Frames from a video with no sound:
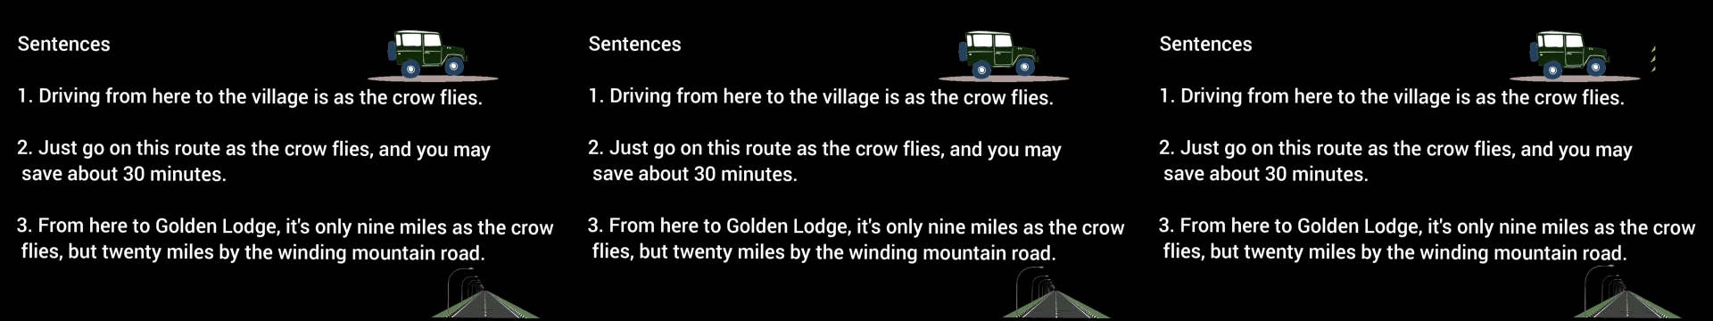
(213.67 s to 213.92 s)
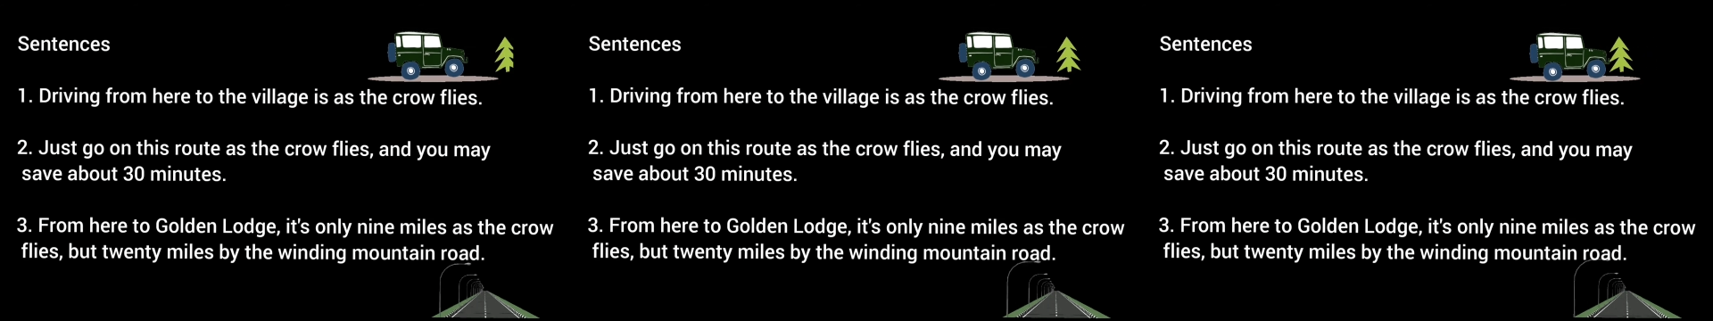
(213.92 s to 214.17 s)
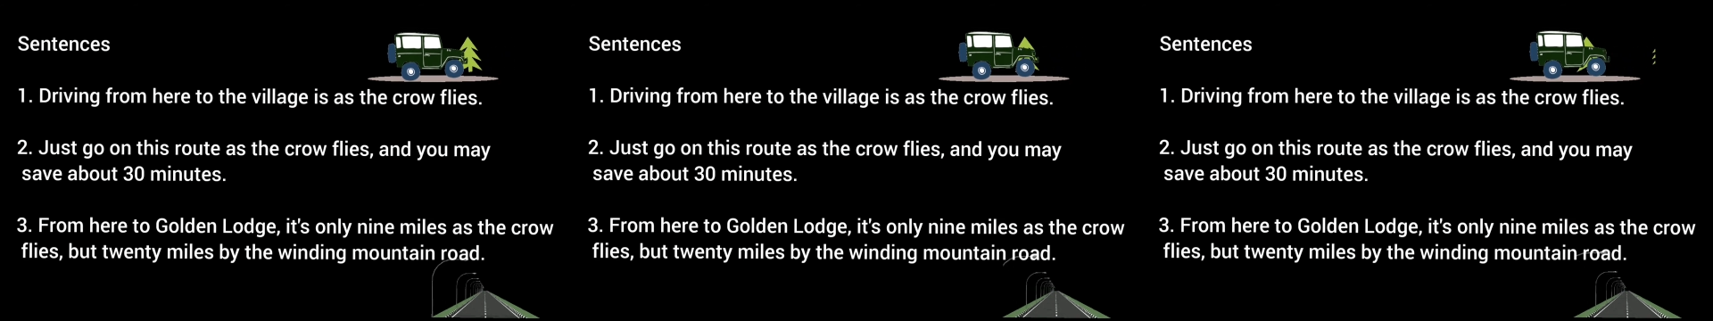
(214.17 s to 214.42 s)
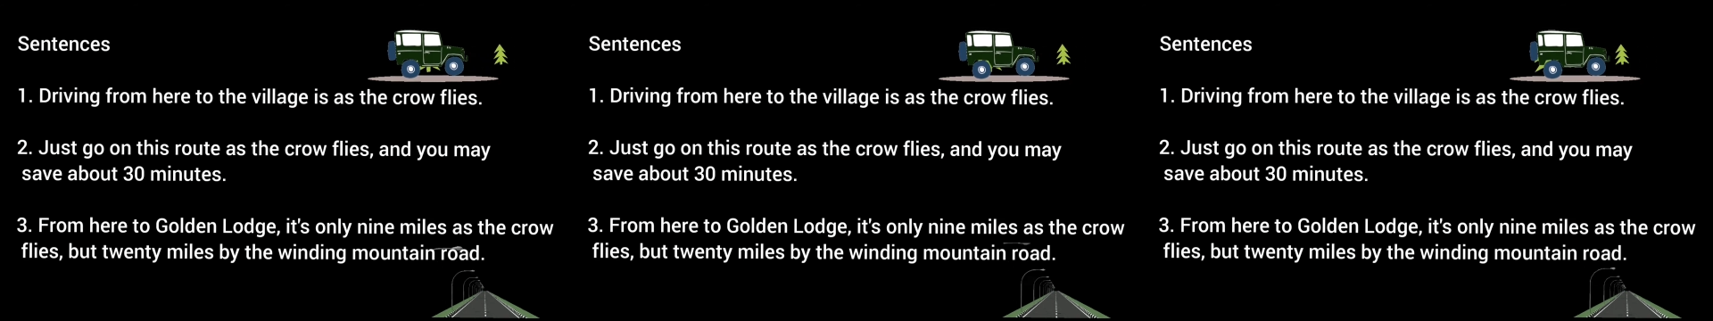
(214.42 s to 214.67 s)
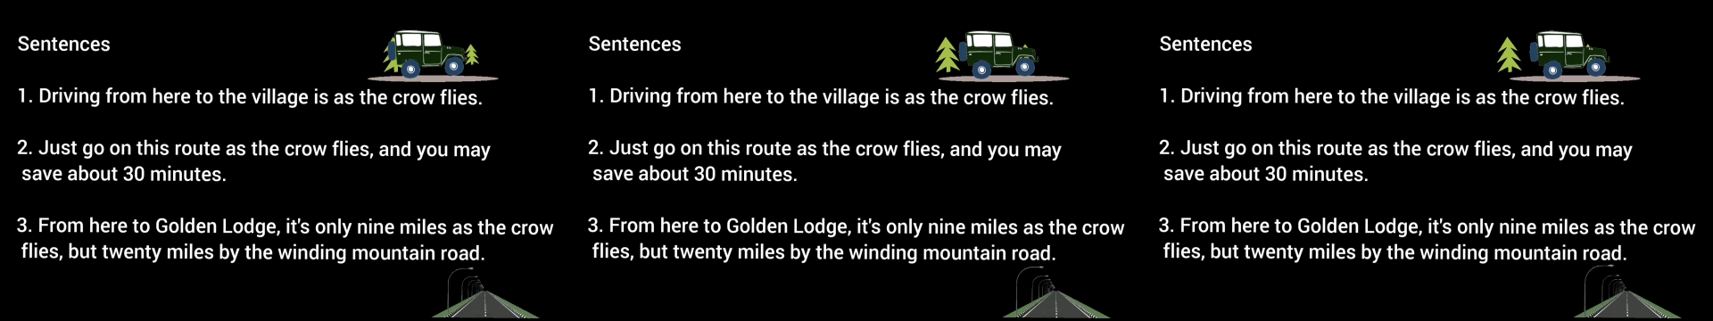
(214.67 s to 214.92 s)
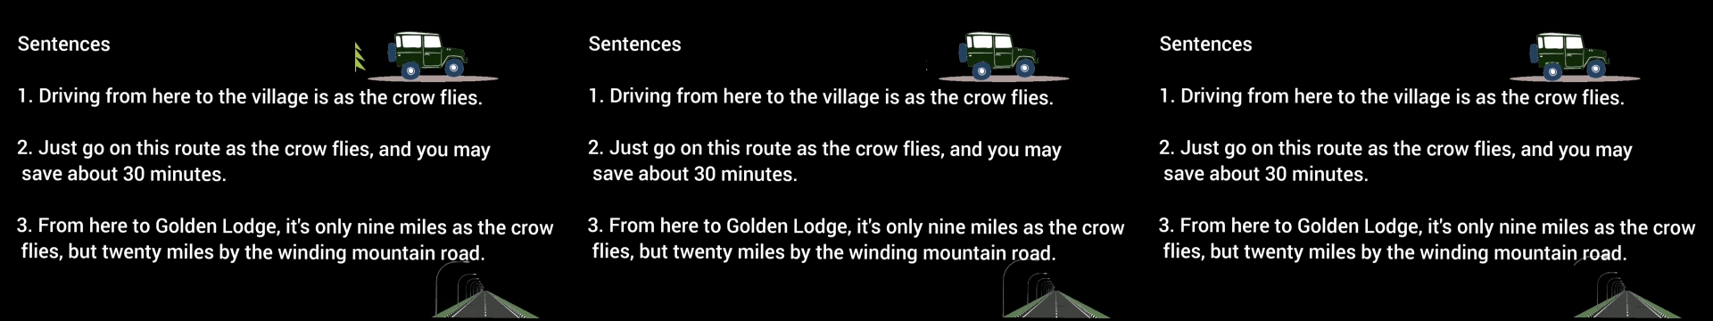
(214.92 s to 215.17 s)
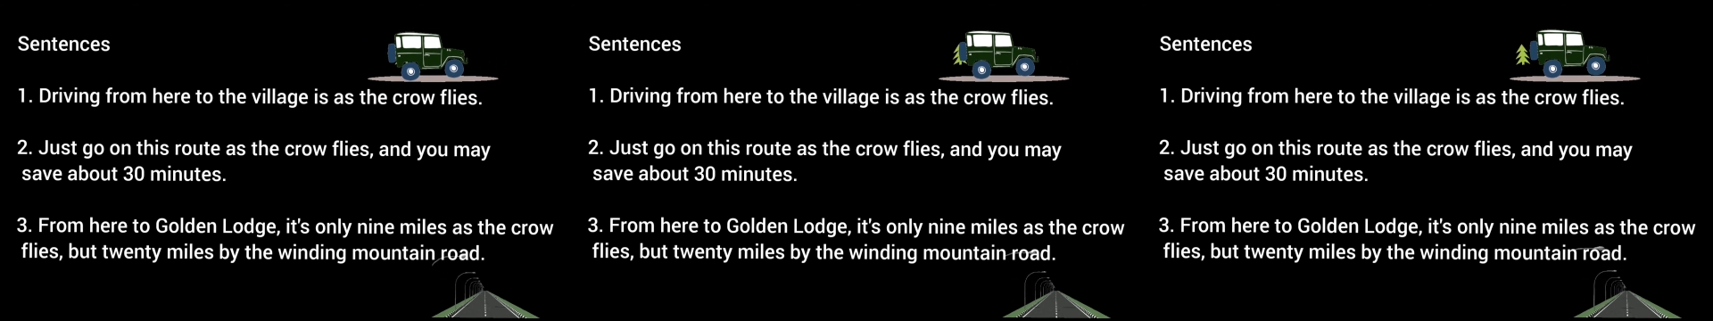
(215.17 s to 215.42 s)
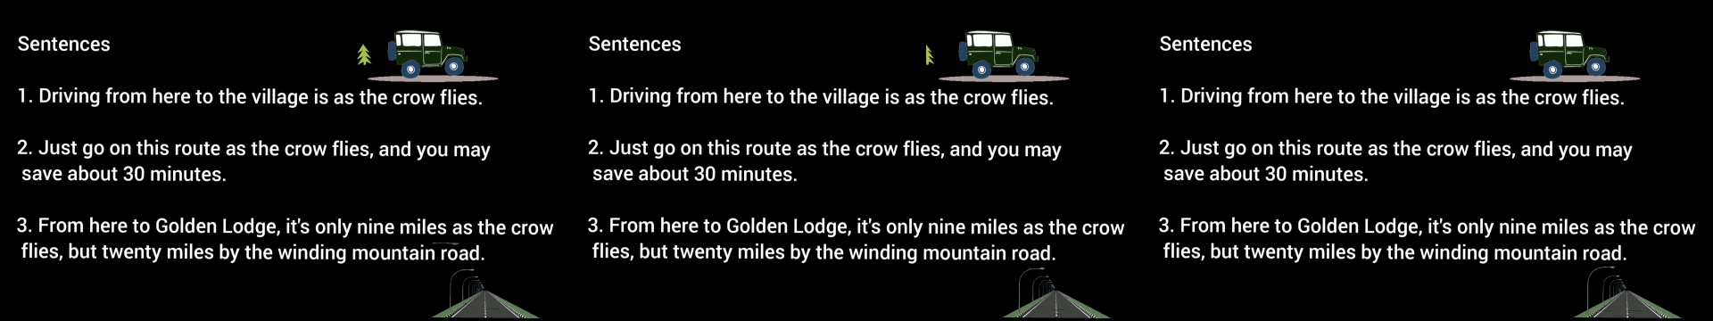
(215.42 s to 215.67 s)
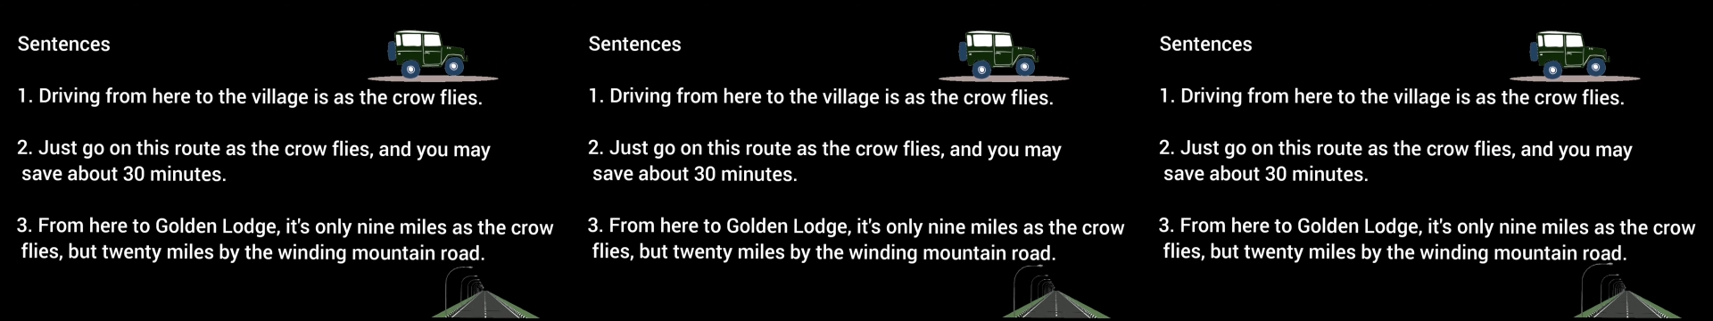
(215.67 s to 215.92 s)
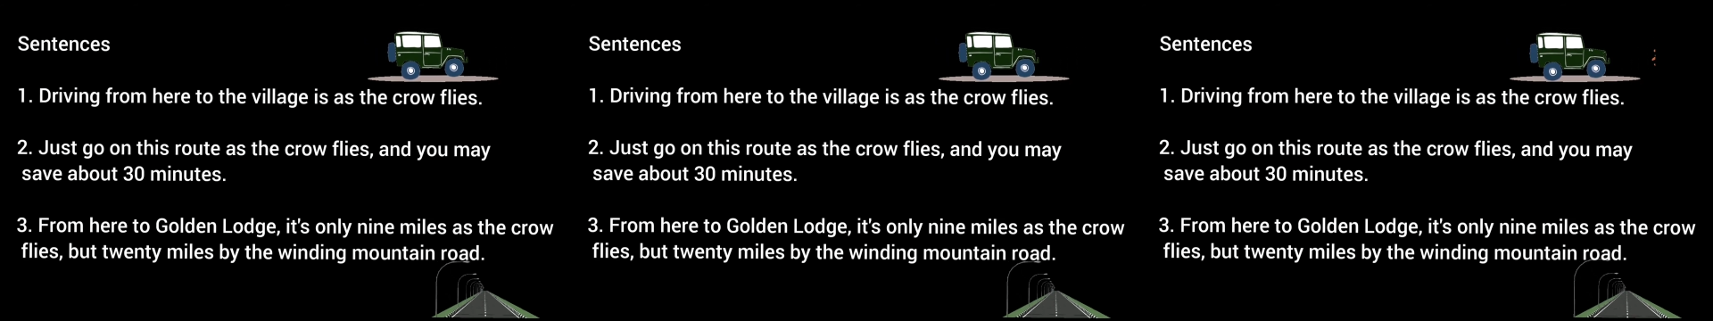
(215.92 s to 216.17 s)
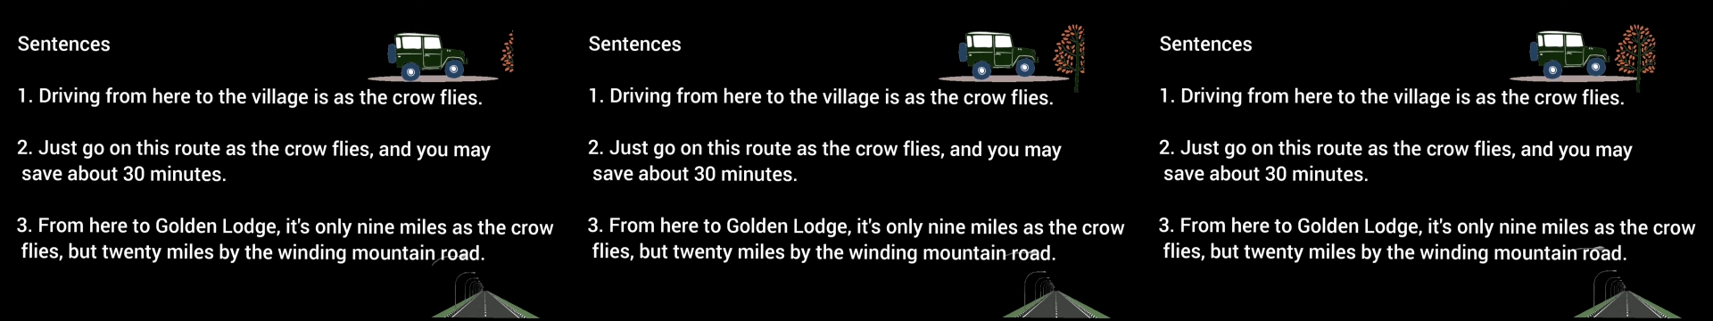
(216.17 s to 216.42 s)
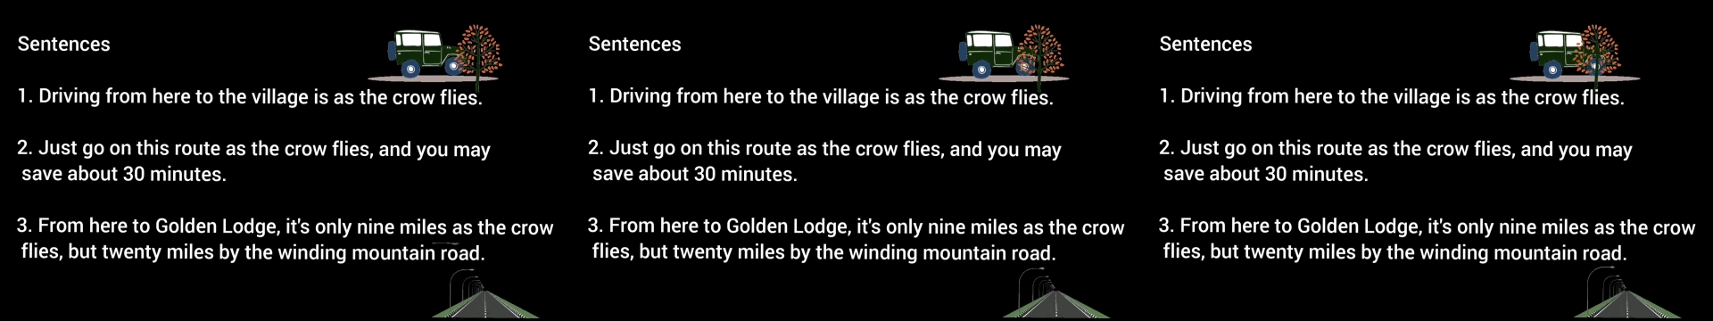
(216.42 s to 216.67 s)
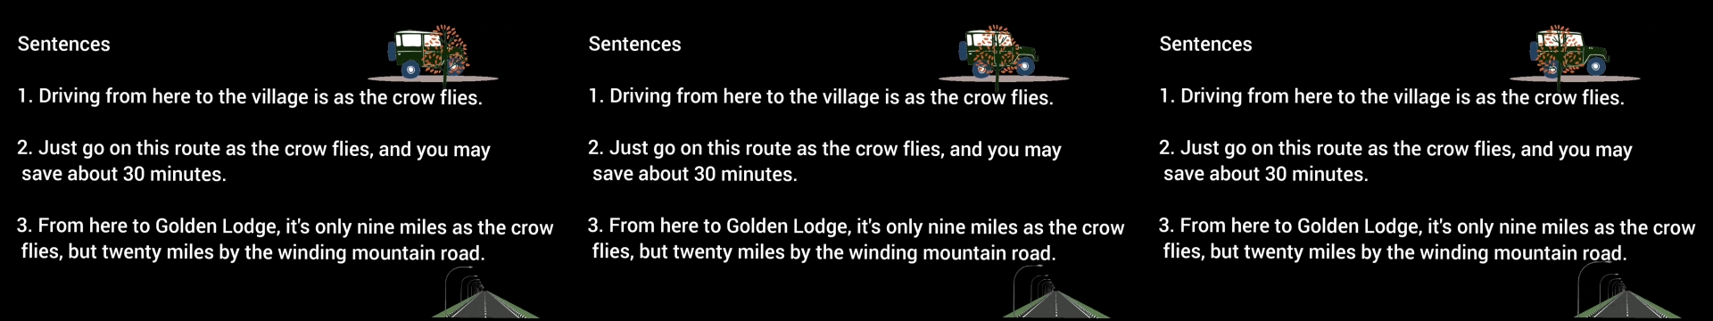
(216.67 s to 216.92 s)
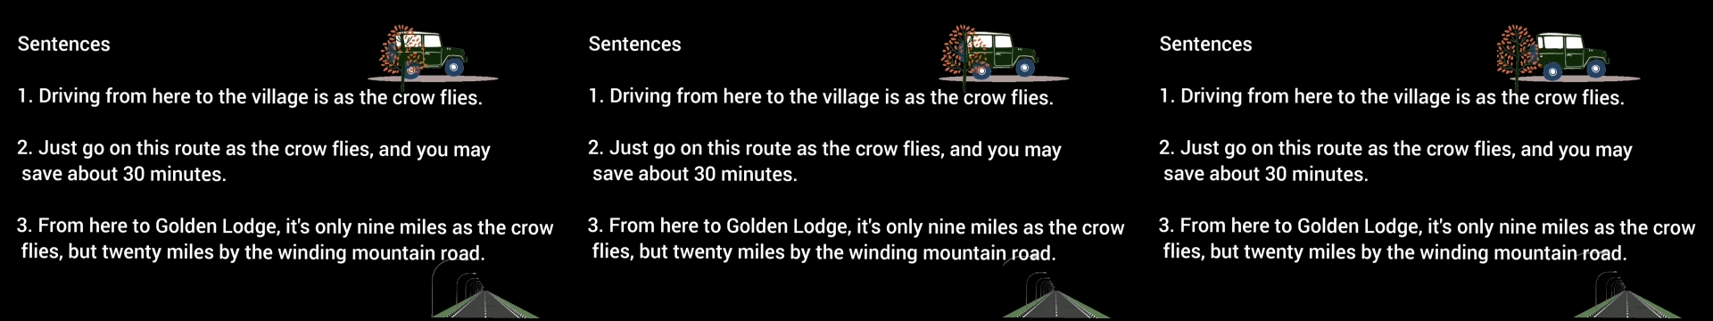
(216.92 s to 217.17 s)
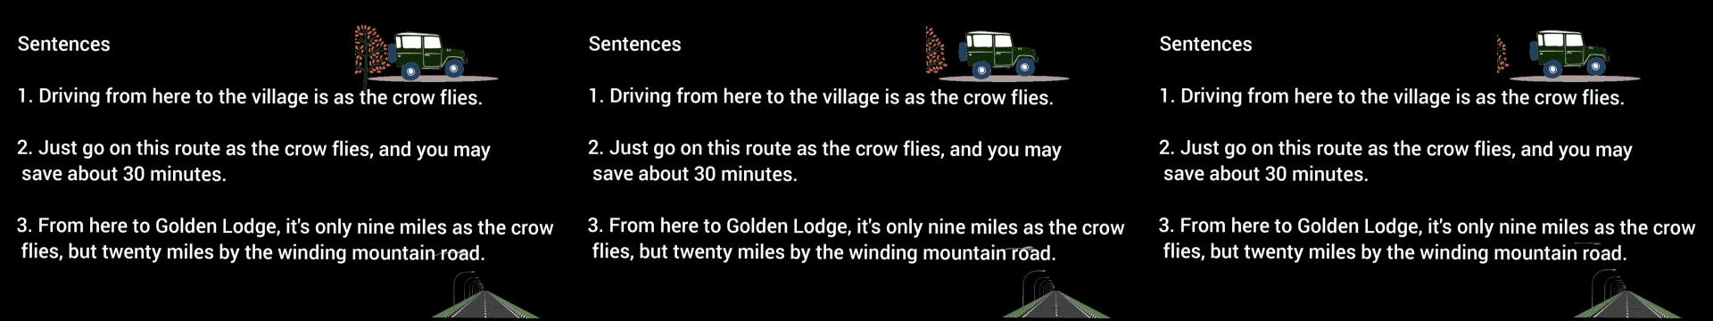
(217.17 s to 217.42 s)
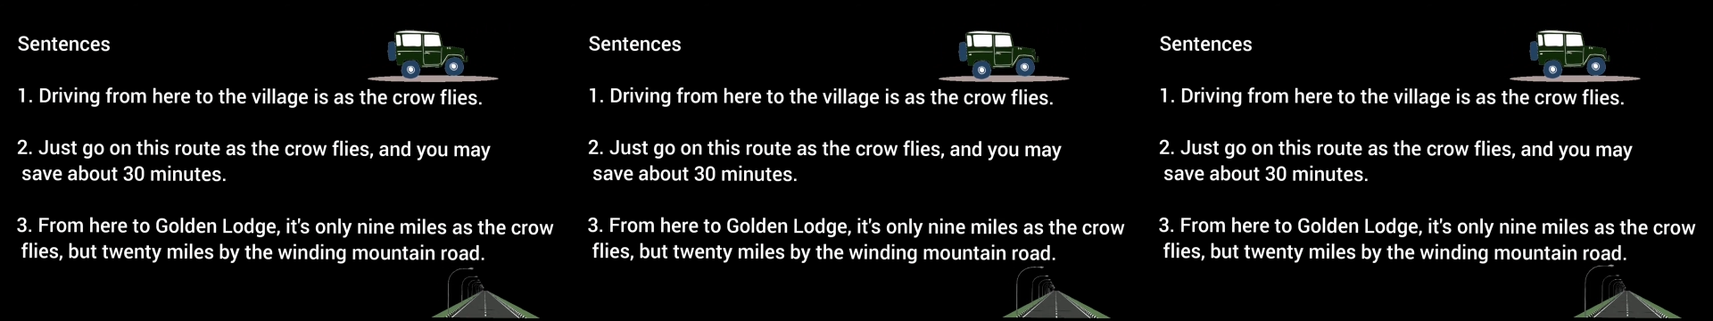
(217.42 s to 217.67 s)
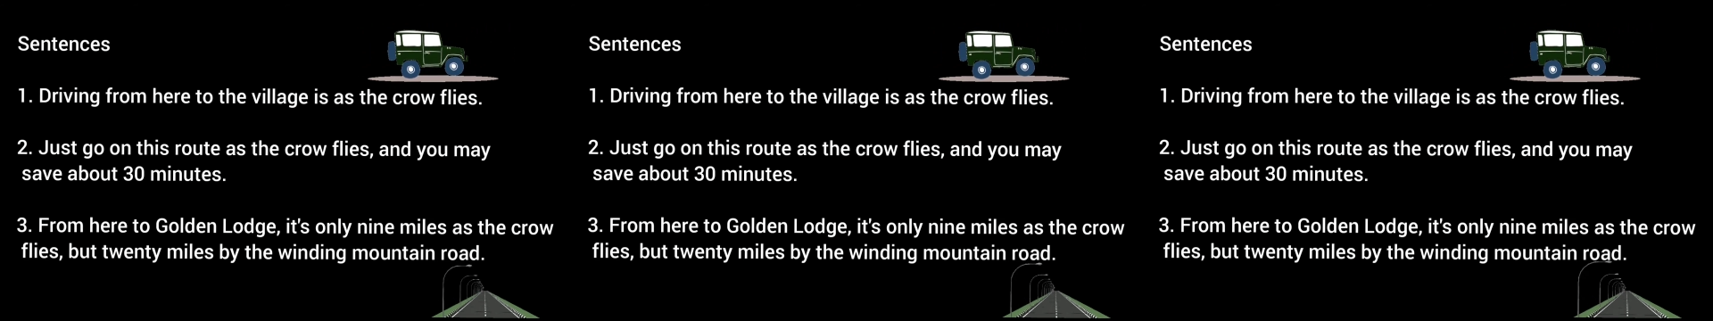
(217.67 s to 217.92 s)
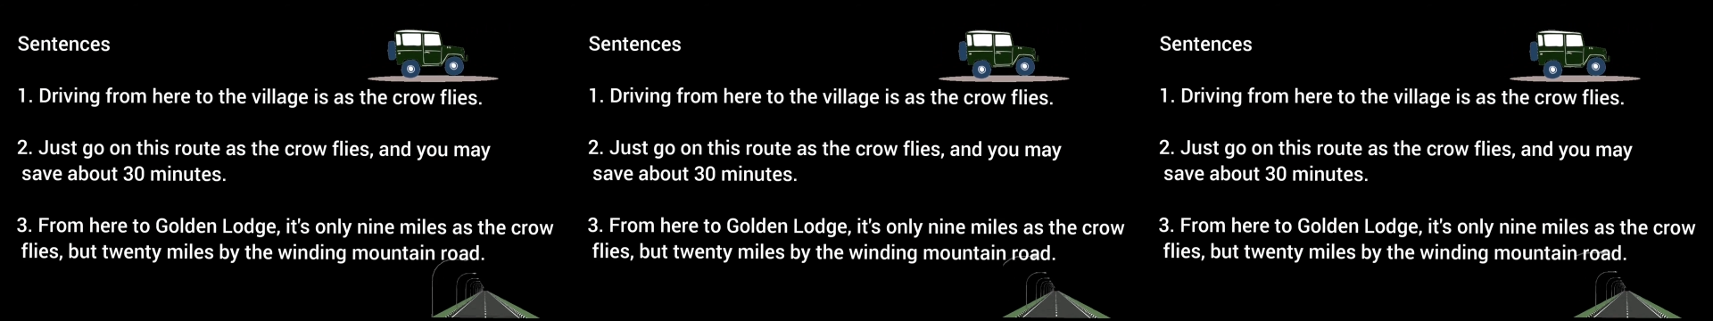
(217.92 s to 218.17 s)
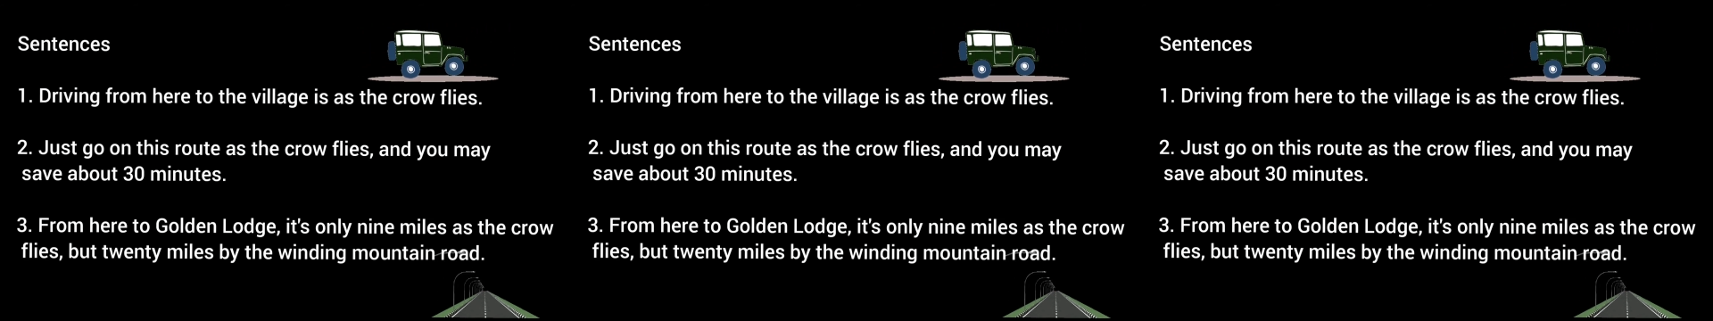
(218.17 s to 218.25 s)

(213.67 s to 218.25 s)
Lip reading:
Nobody's mouth can be seen.